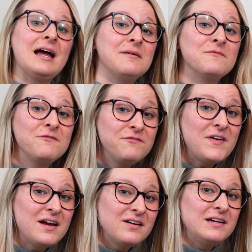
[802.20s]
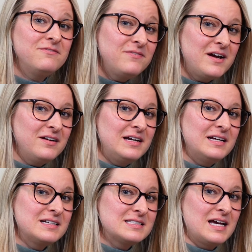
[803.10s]
am very, very
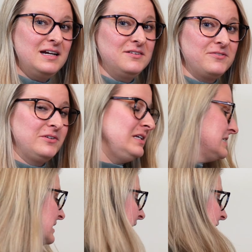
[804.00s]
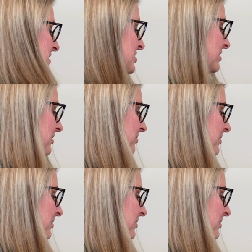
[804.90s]
excited for these last two.